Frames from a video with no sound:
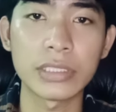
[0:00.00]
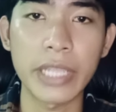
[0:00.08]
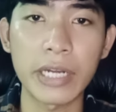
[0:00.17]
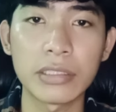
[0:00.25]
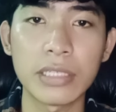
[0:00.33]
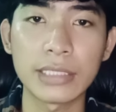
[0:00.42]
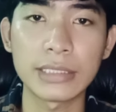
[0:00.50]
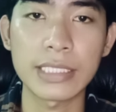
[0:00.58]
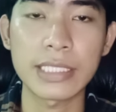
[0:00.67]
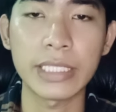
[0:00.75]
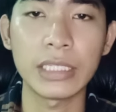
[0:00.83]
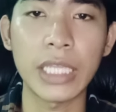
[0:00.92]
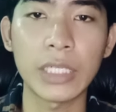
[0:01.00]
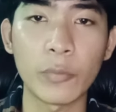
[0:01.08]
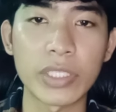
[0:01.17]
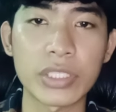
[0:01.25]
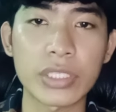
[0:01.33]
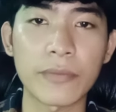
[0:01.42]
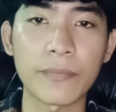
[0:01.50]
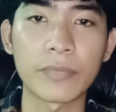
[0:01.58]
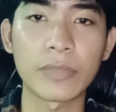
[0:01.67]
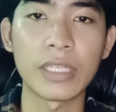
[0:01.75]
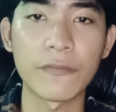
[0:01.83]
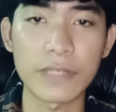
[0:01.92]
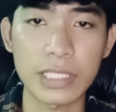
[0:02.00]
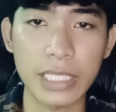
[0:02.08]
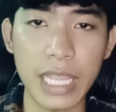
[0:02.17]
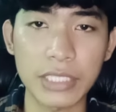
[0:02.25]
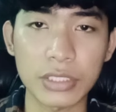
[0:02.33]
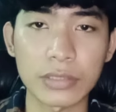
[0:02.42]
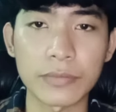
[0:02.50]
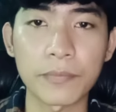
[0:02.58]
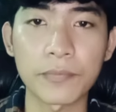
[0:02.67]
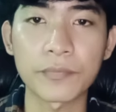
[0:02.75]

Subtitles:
their duties in language investigation.